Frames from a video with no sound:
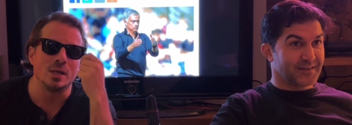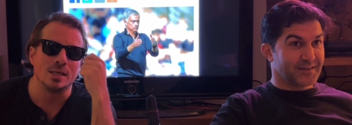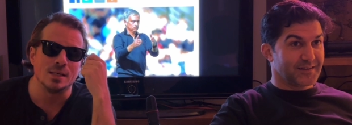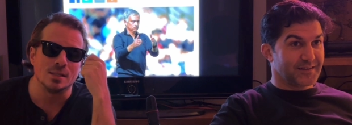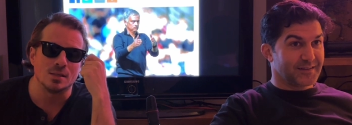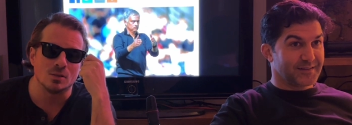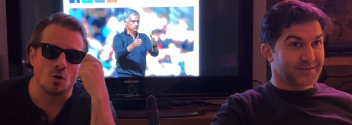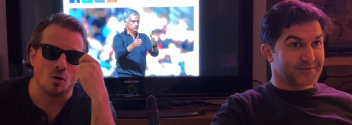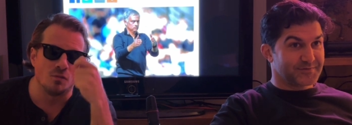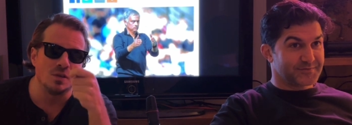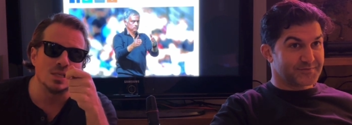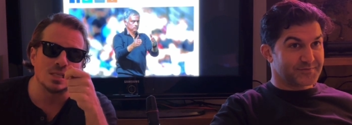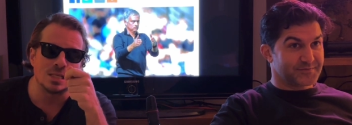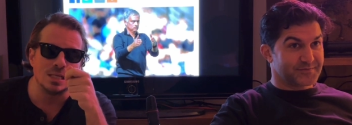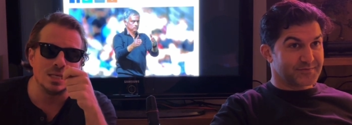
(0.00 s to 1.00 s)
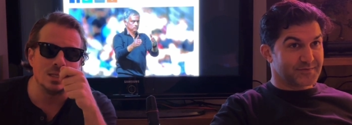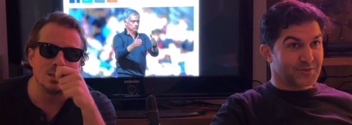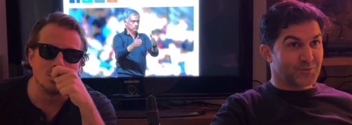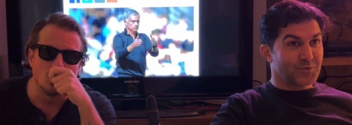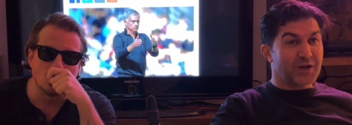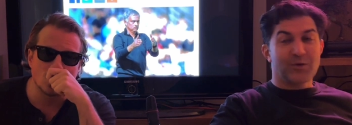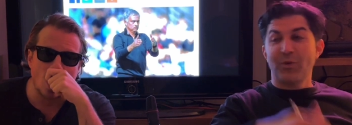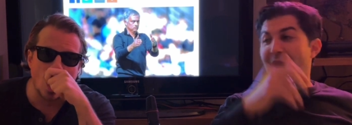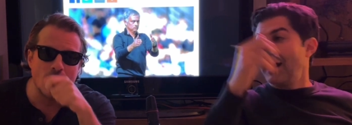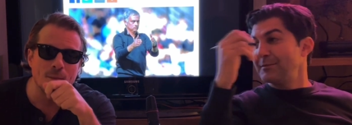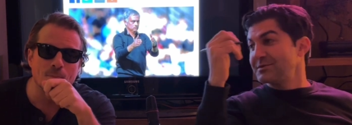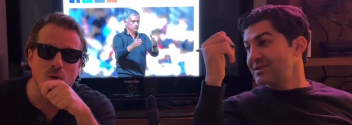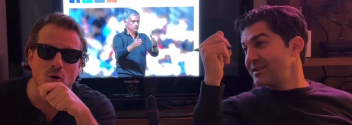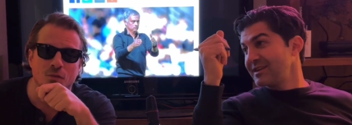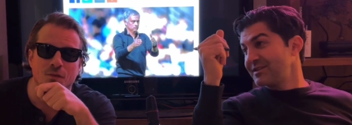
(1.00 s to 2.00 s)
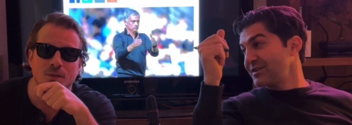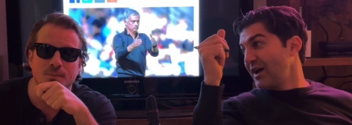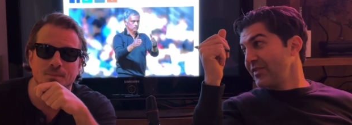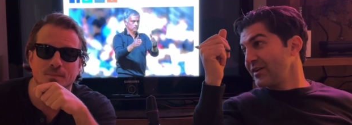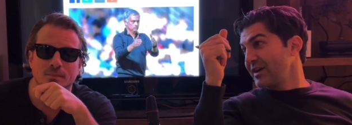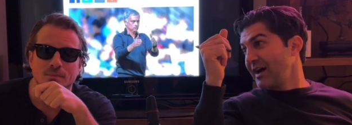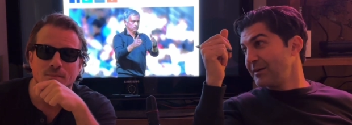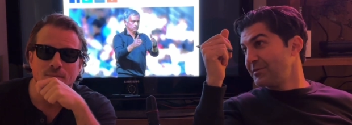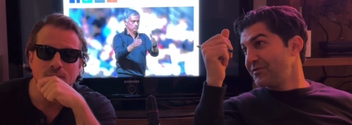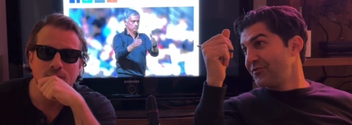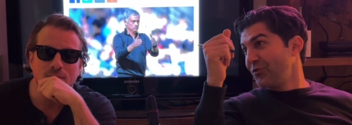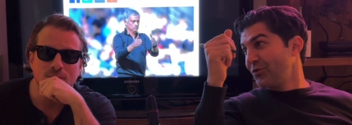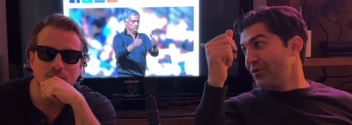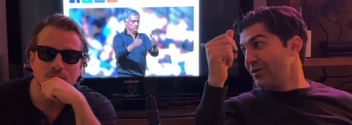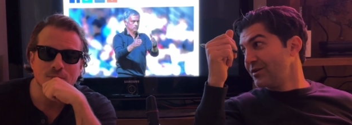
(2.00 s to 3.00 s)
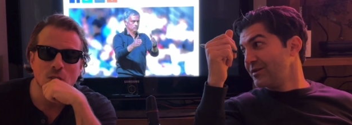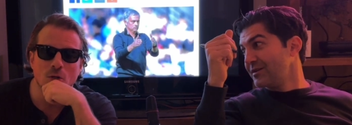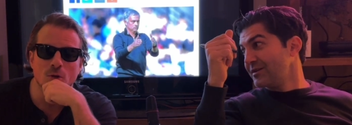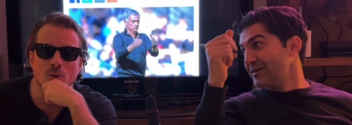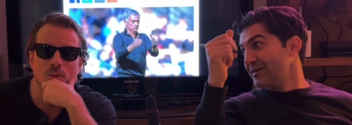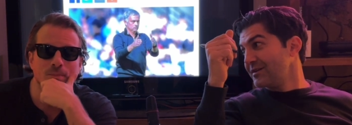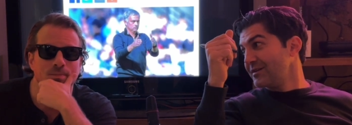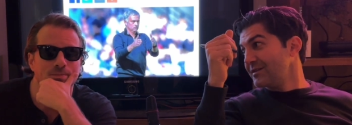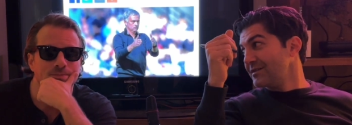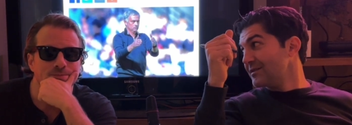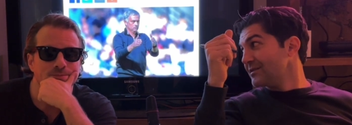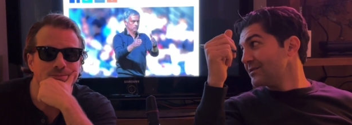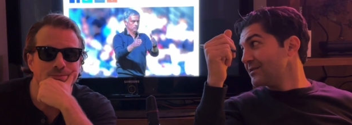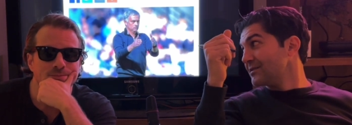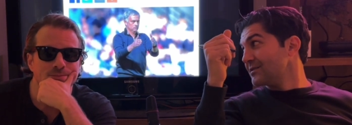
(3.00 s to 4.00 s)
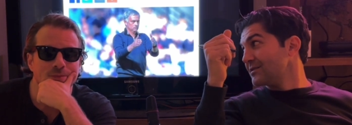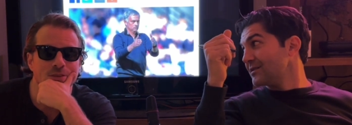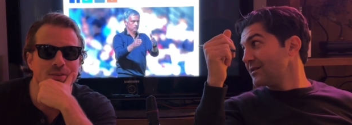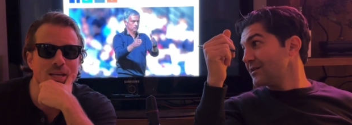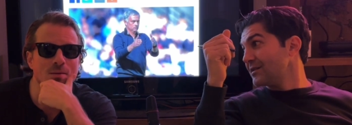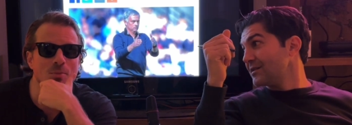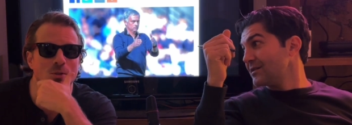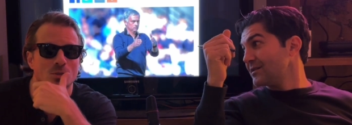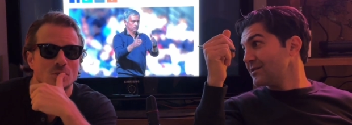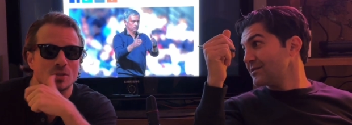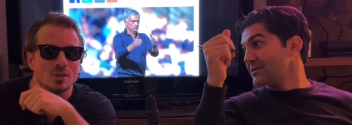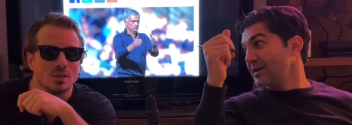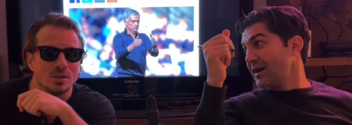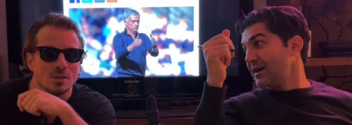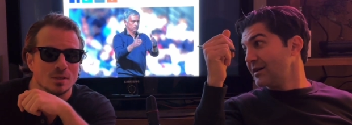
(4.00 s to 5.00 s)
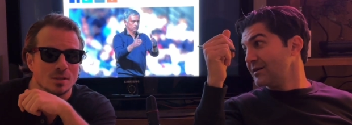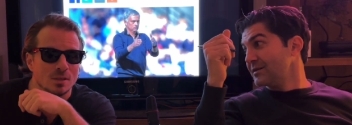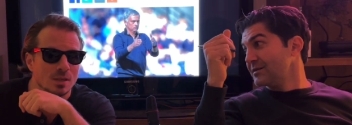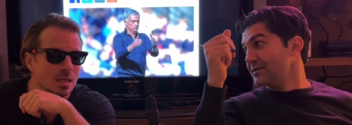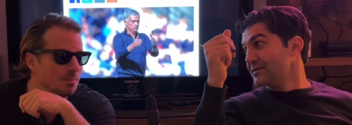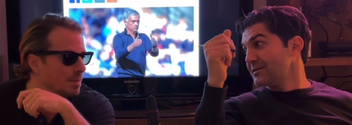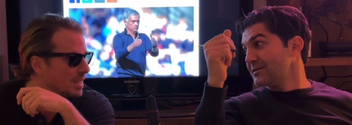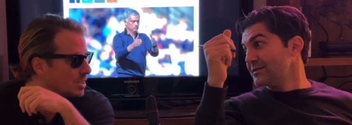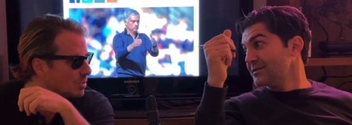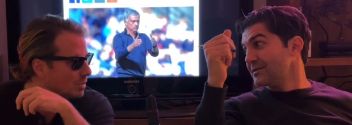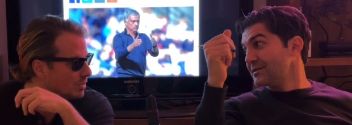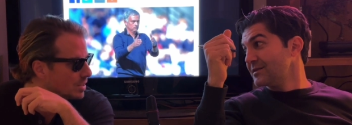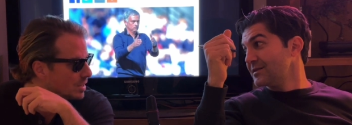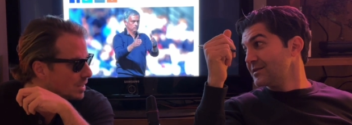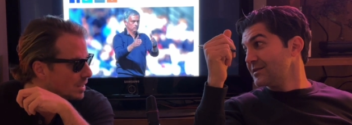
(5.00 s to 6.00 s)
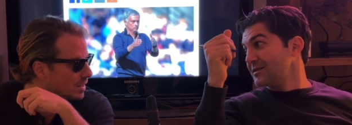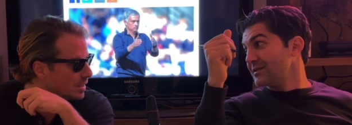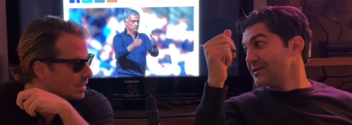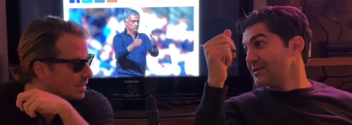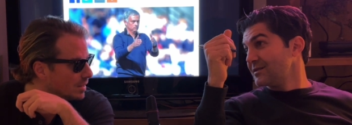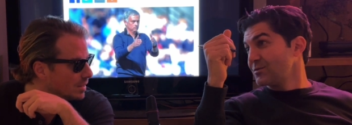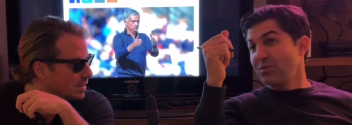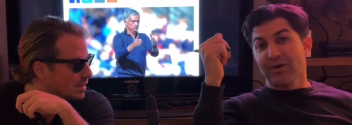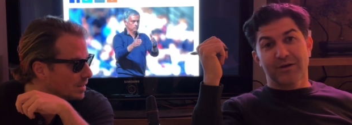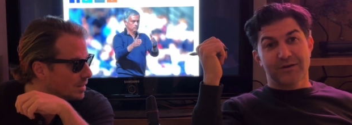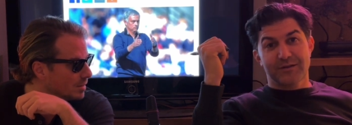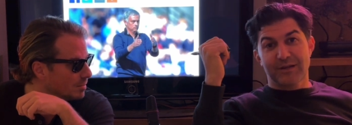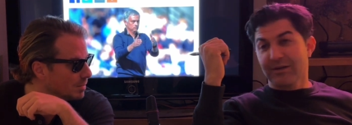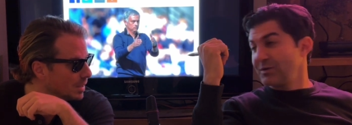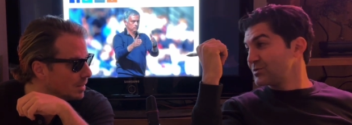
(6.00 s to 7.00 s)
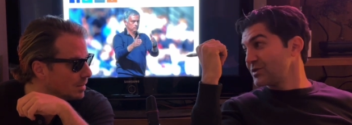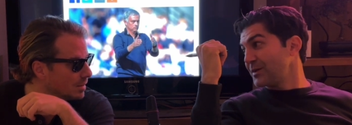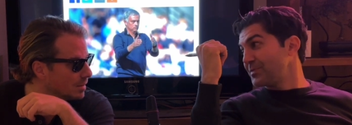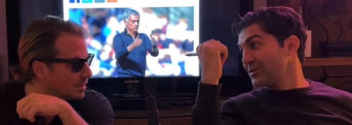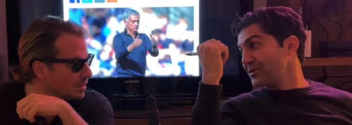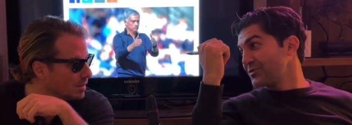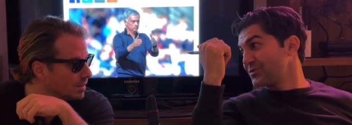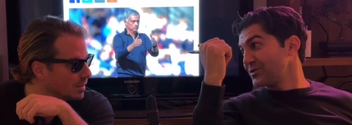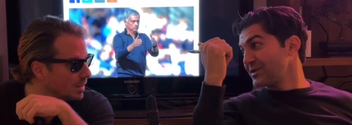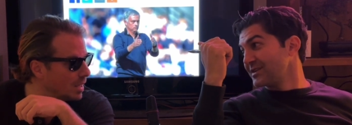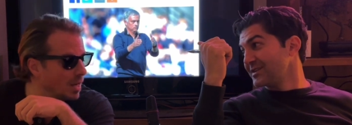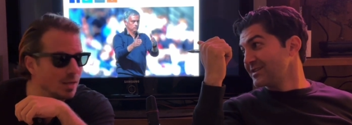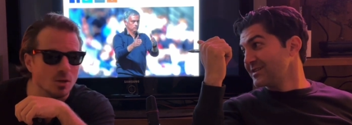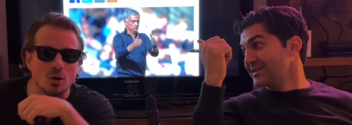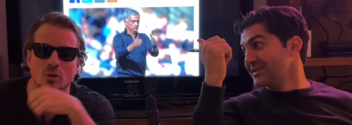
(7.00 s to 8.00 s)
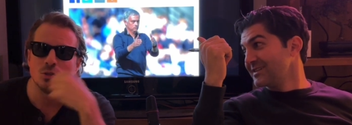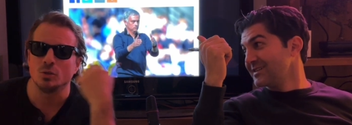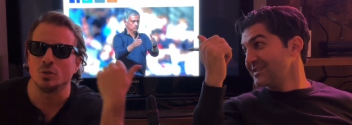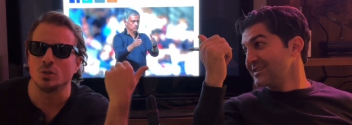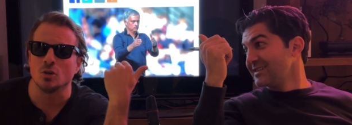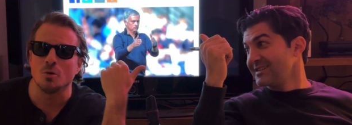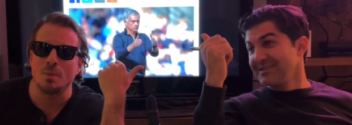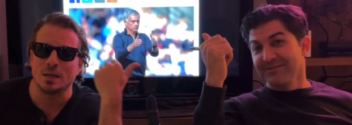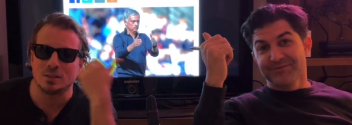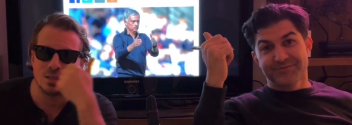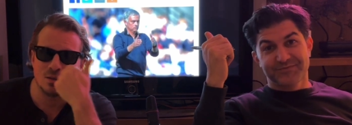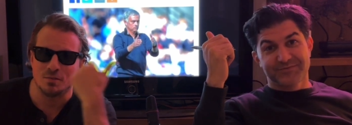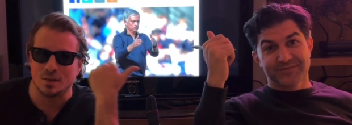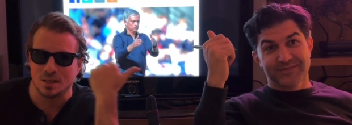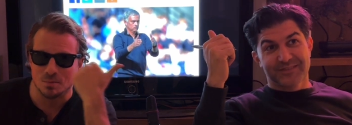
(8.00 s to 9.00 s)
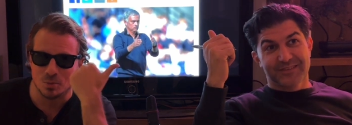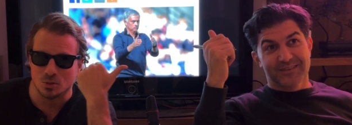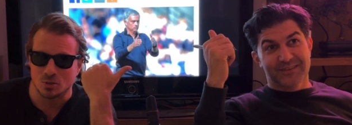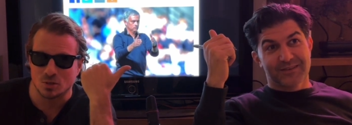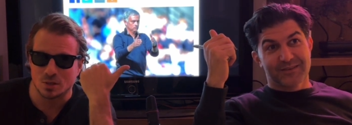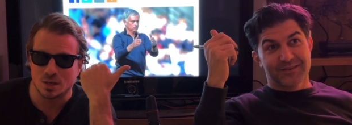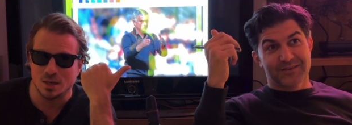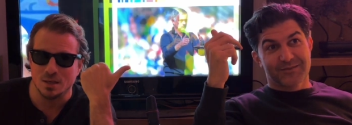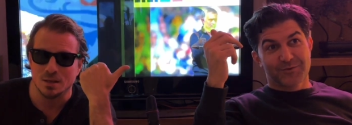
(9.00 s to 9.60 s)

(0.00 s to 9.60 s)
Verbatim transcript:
Speaker 1: is obviously the
Speaker 2: most. Wait, what happened to this other guy before? Who?
Speaker 1: Venables. Yeah. He passed away recently. What? Yeah, he was up on the screen. Yeah, I know. You can go back to Venables, okay?